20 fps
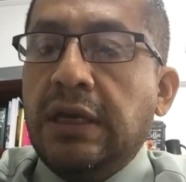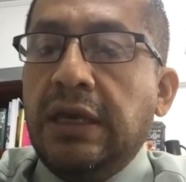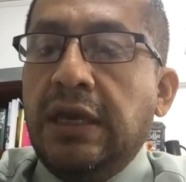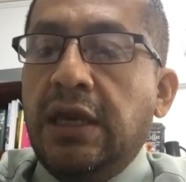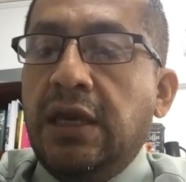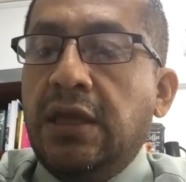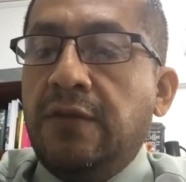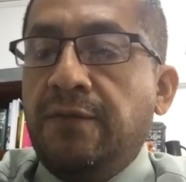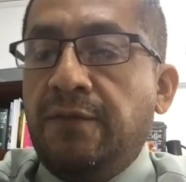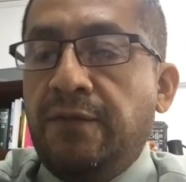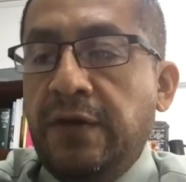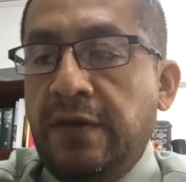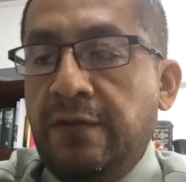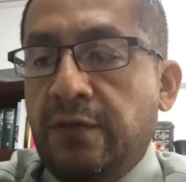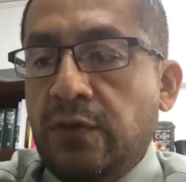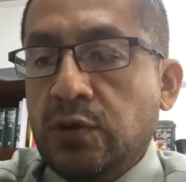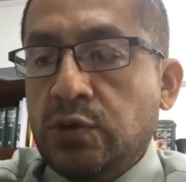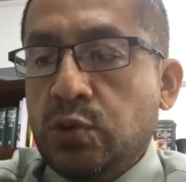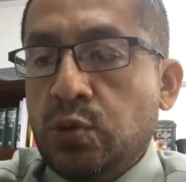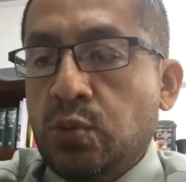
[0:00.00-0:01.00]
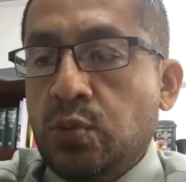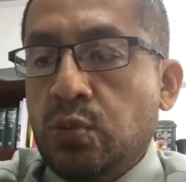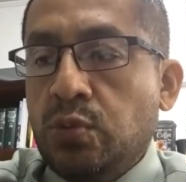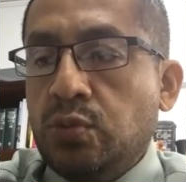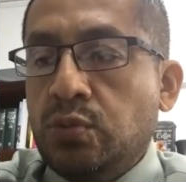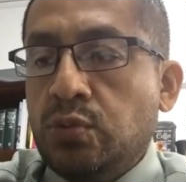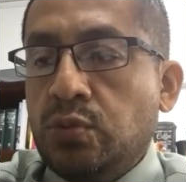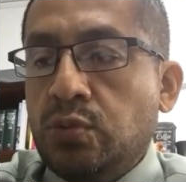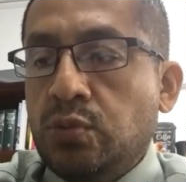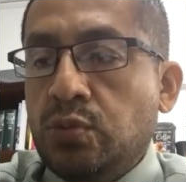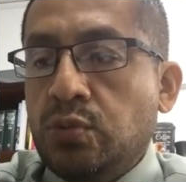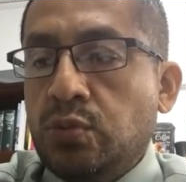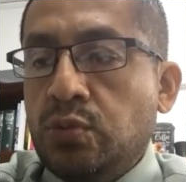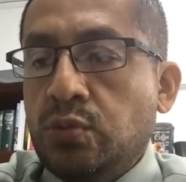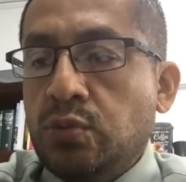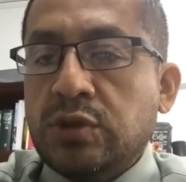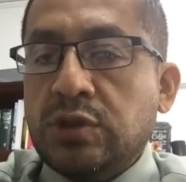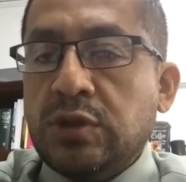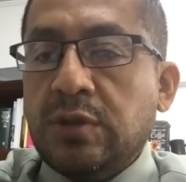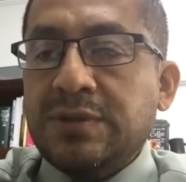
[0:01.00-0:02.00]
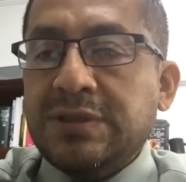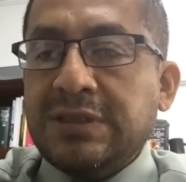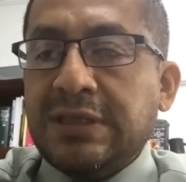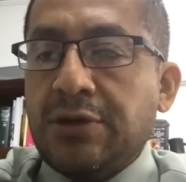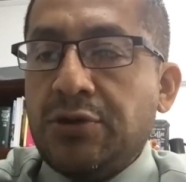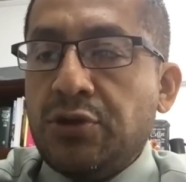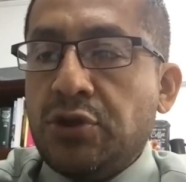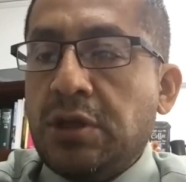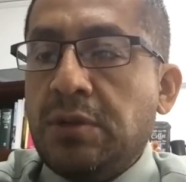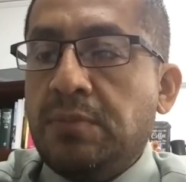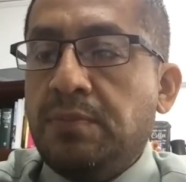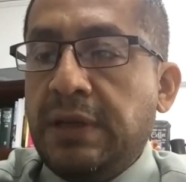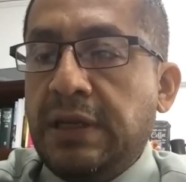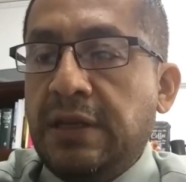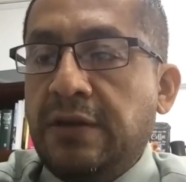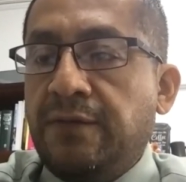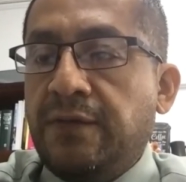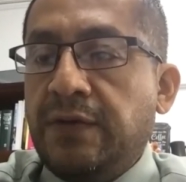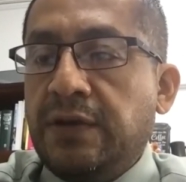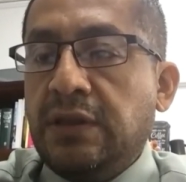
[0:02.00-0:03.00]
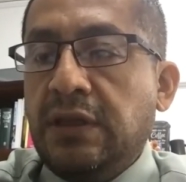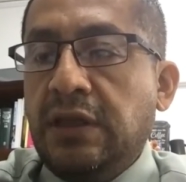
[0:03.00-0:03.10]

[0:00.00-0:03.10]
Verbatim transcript: in vivo to, to show substantial benefit.